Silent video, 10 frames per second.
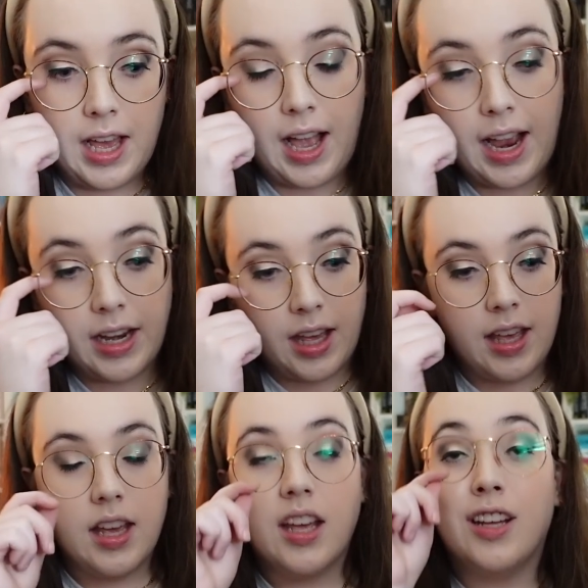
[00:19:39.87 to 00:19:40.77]
I
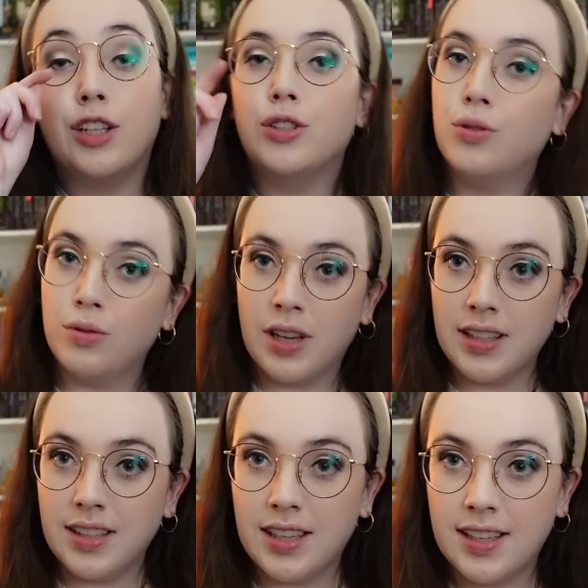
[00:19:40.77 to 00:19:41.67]
do
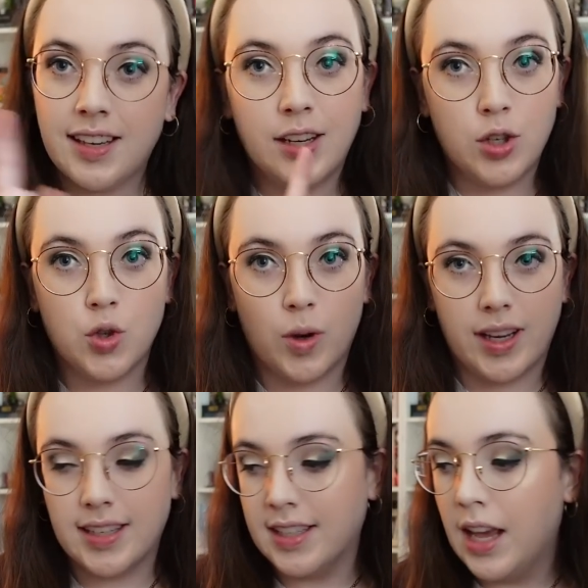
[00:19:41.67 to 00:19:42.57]
not enjoy
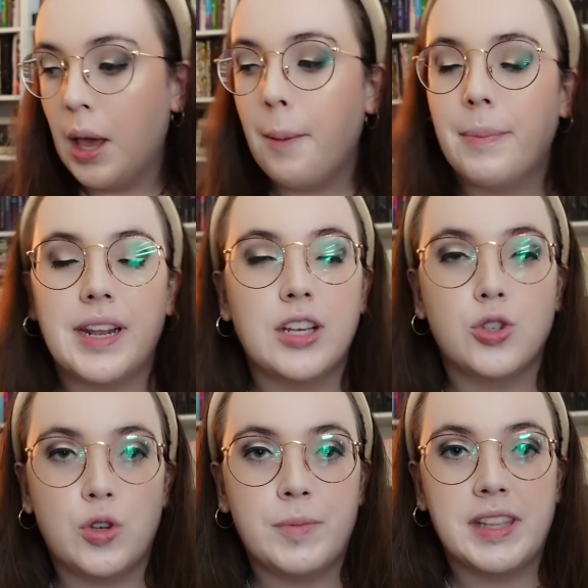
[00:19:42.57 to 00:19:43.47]
it, but I
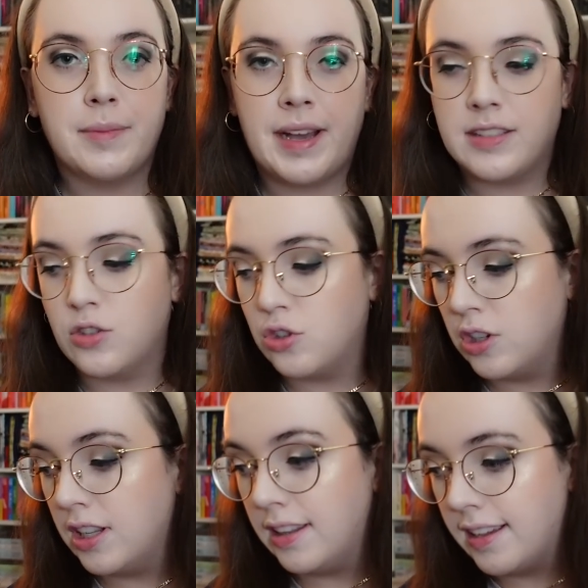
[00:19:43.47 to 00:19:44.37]
enjoy being the
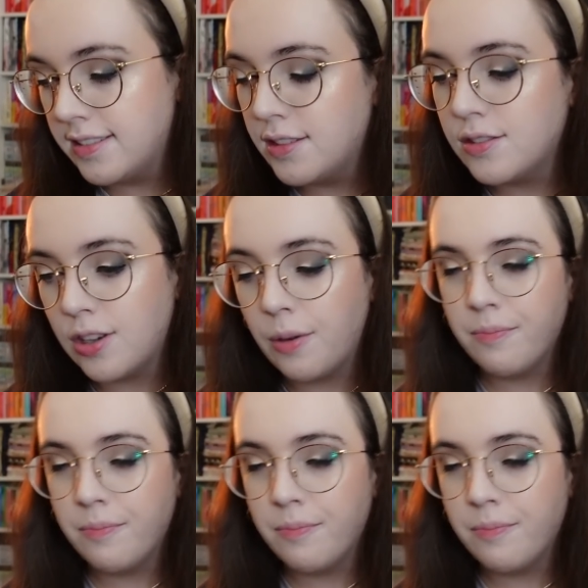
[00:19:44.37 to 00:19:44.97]
passenger less, so